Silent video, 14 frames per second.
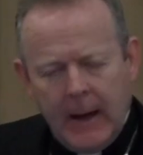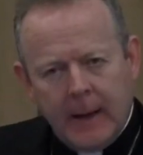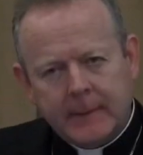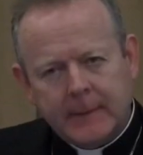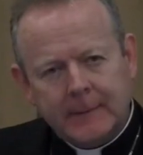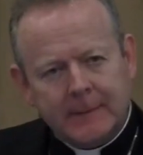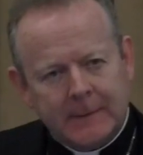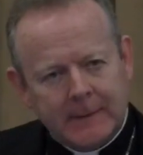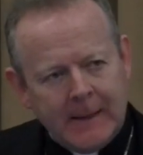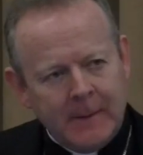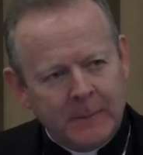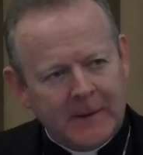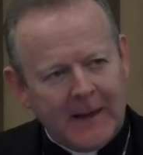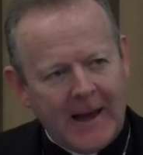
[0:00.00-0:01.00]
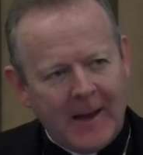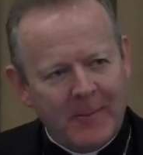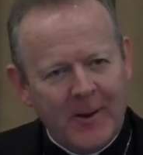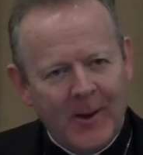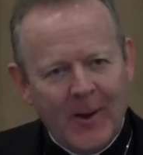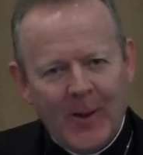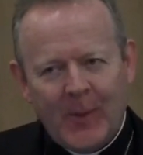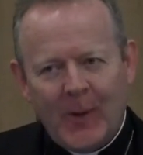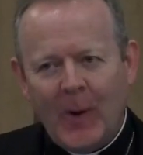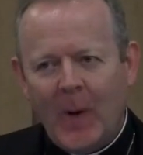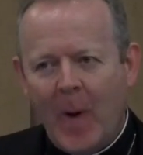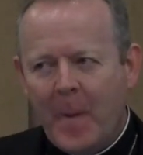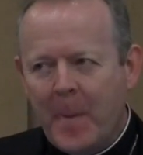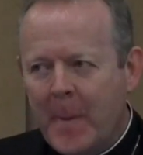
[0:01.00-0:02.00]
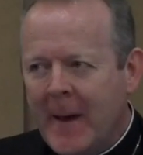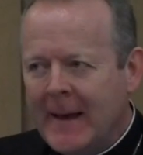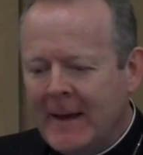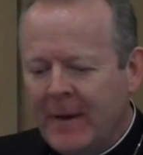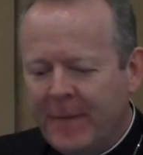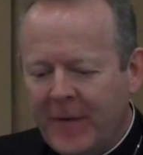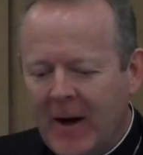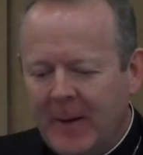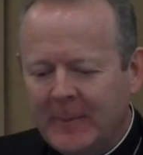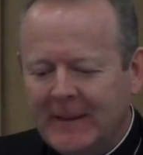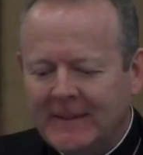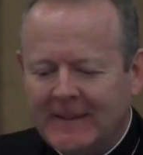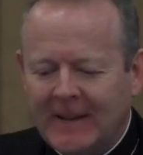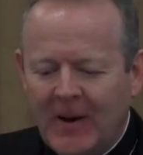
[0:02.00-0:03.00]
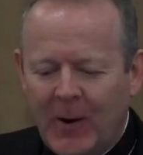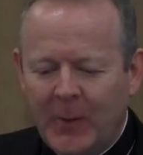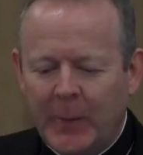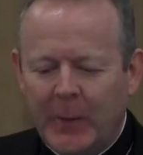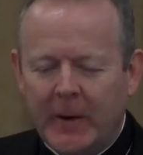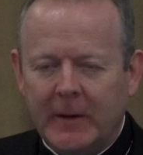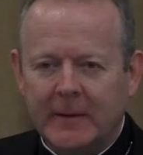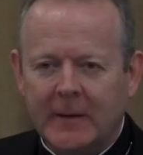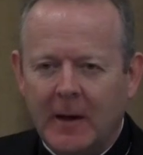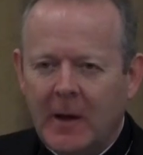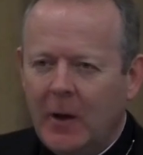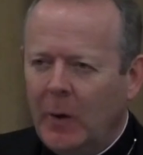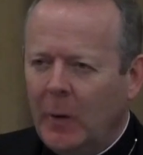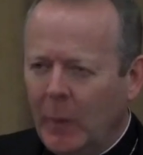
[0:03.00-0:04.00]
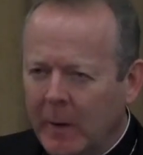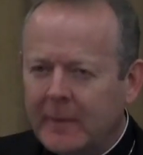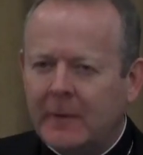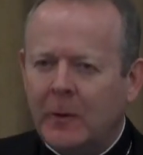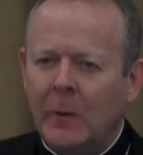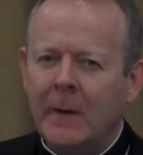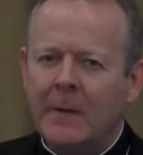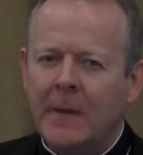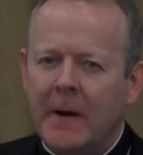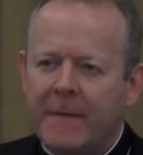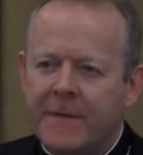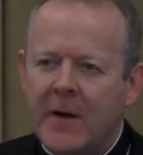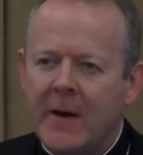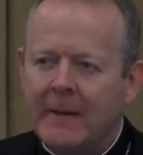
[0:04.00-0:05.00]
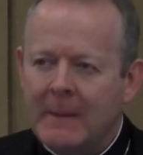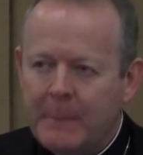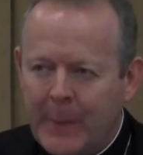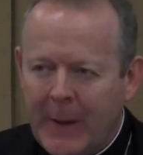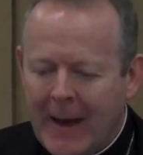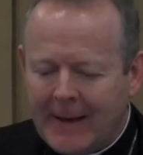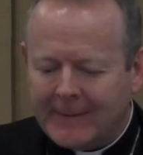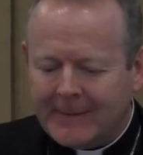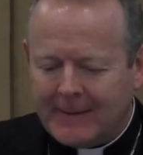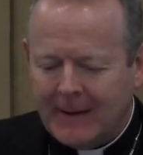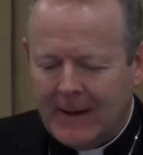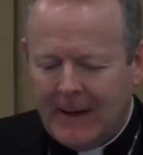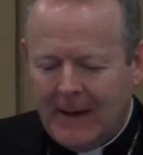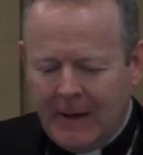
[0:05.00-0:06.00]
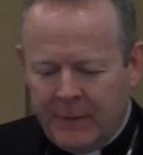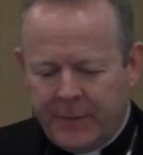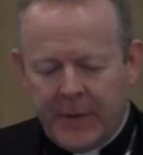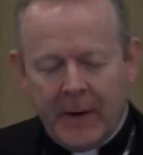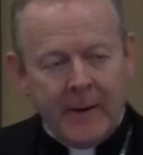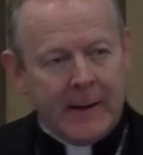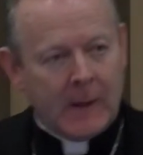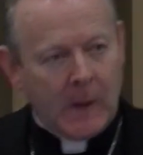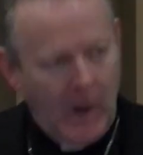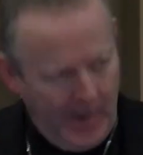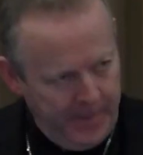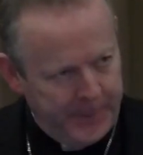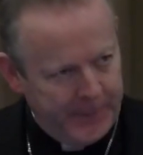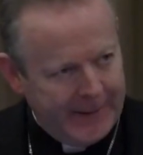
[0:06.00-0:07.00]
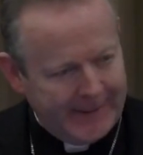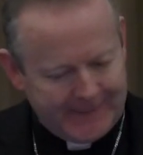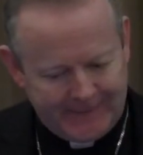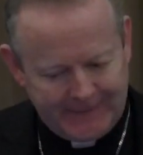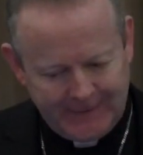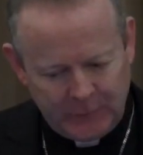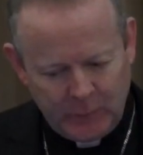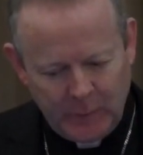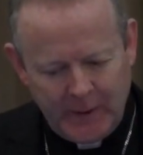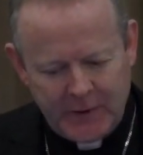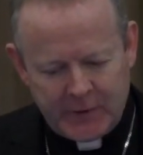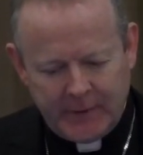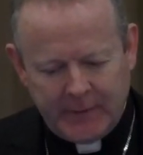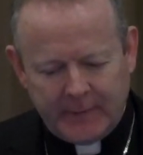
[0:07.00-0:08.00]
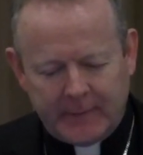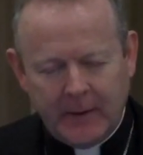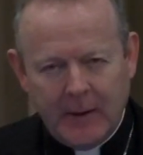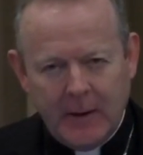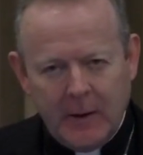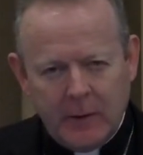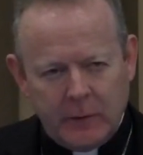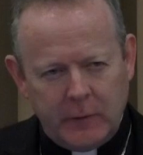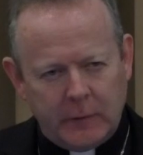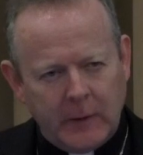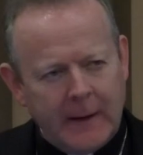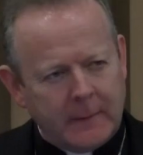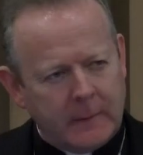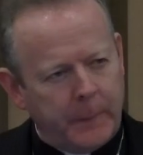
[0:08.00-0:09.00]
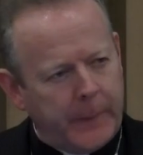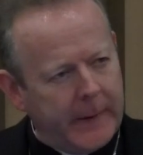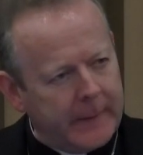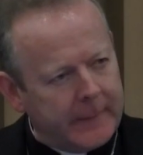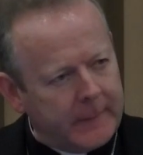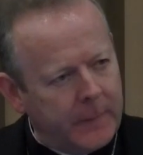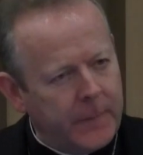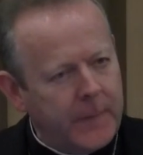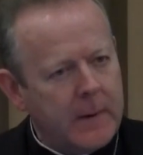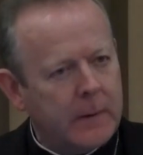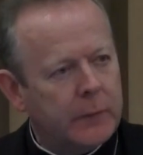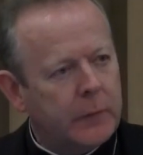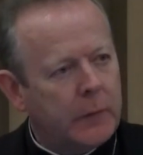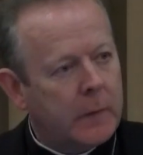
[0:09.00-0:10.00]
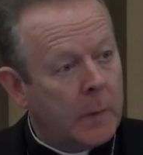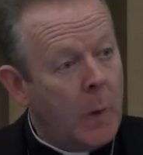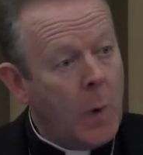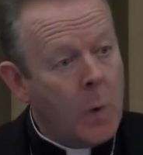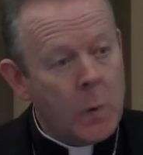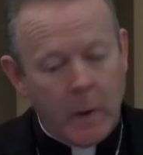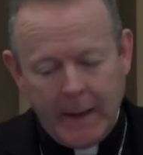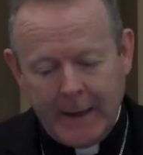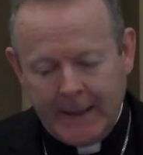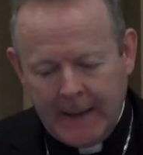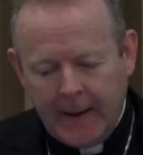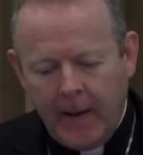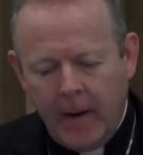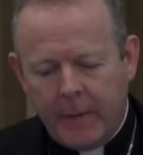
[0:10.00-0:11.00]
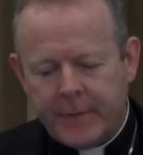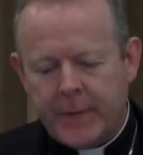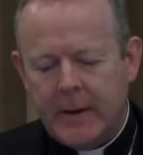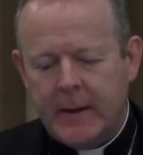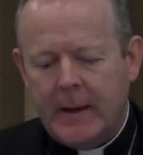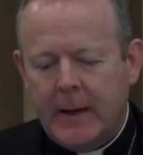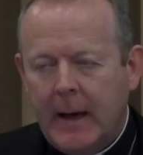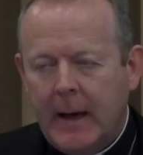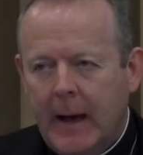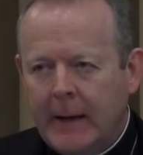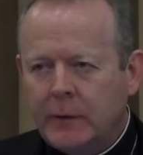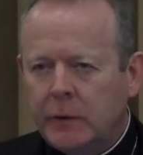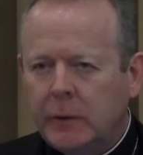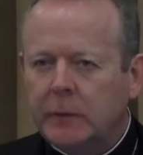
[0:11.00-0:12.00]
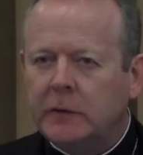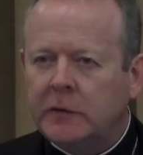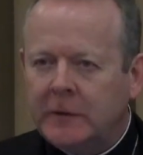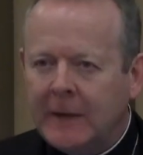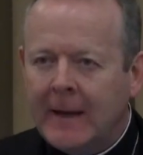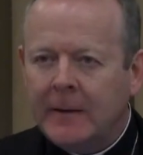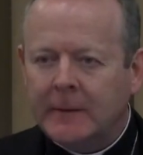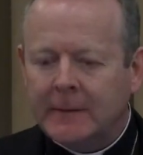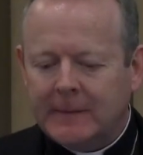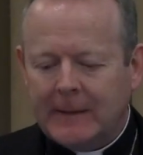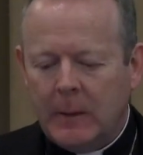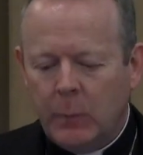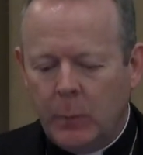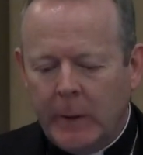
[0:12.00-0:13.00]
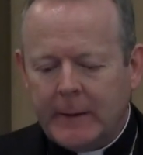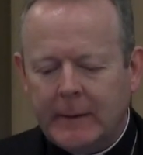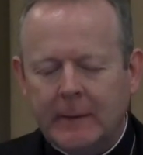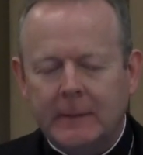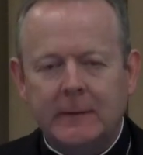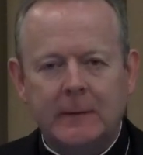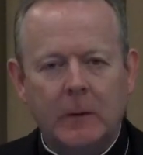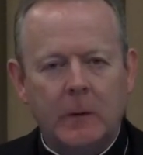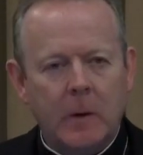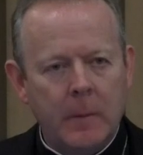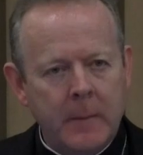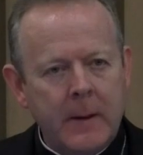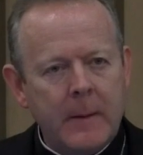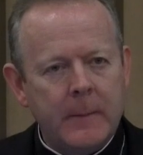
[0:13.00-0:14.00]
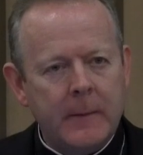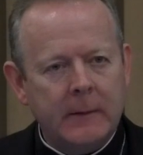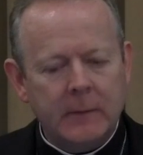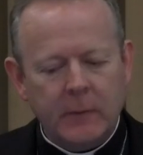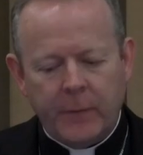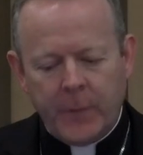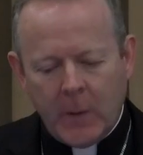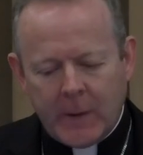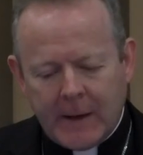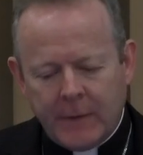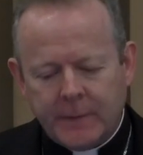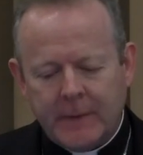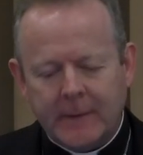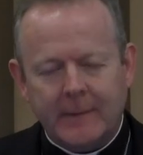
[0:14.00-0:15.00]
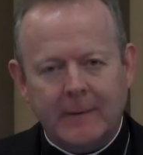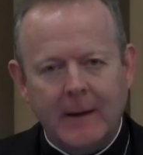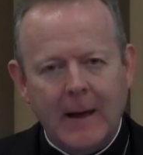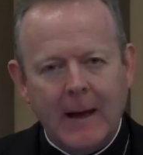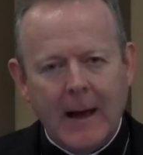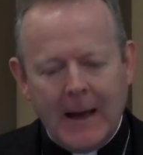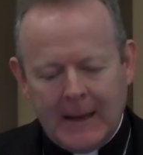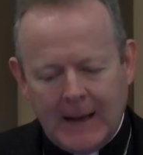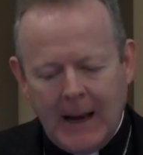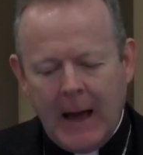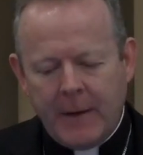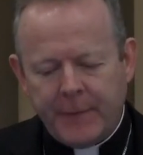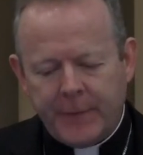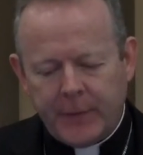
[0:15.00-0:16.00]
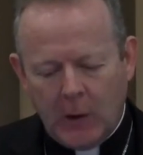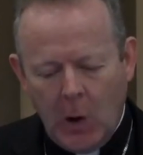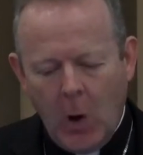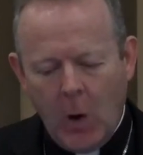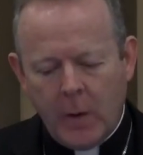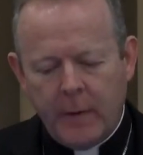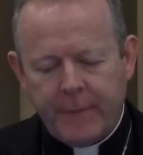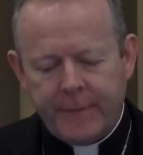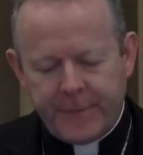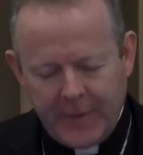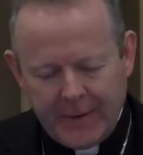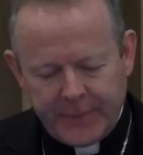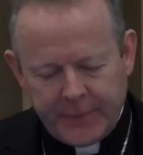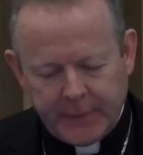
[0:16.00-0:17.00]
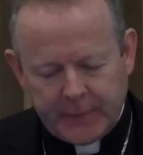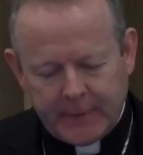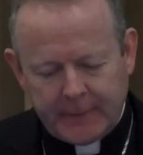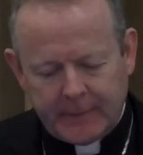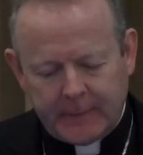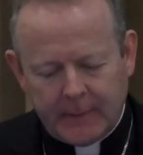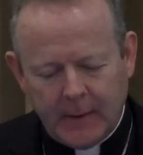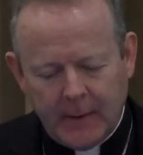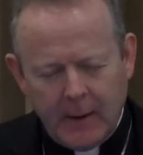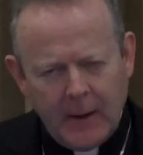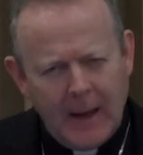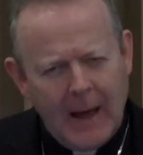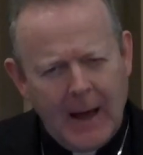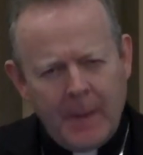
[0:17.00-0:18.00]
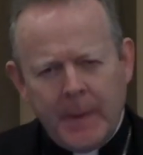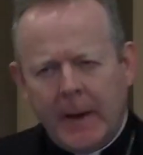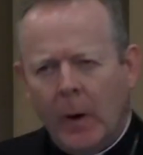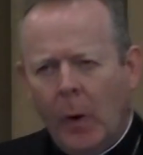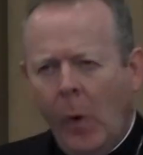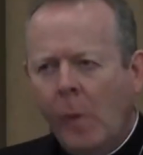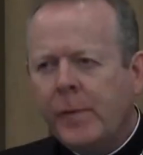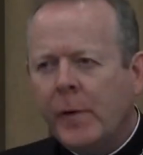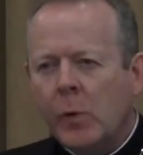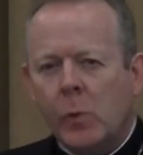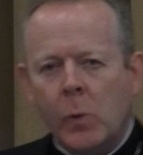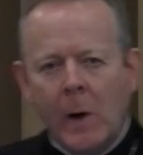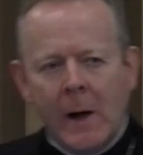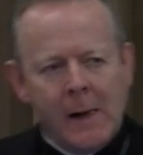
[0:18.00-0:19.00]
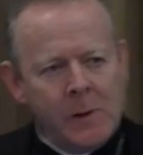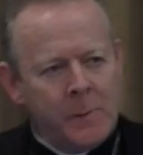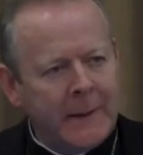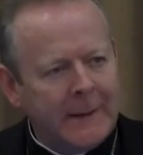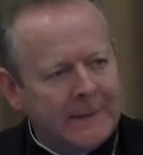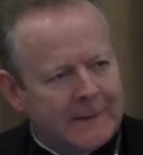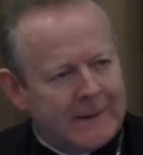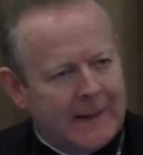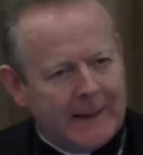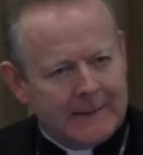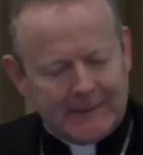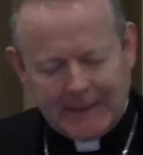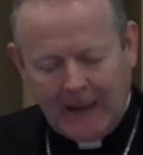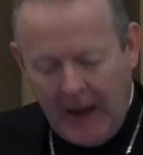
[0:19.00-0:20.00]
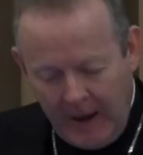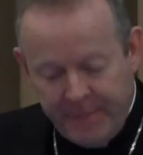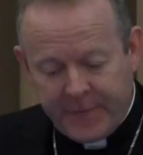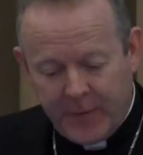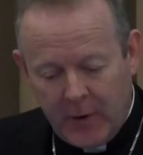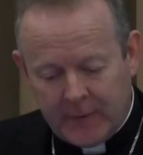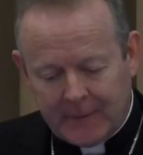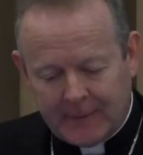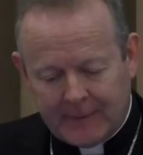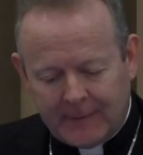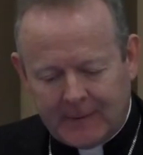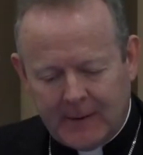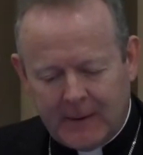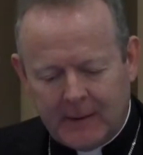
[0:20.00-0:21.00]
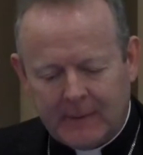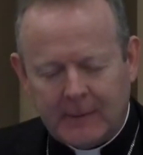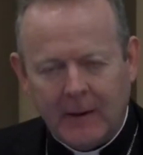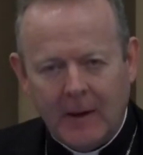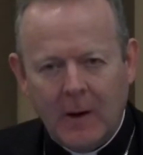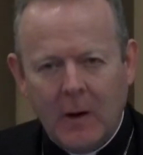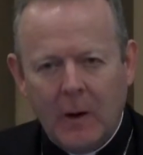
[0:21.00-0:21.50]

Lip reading: At the same time, there are many families in our world who are doing their very best in very complex situations to try to persevere, to grow in love, and to generously witness to commitment, forgiveness, and lifelong faithfulness. And the overwhelming sense I found at the synods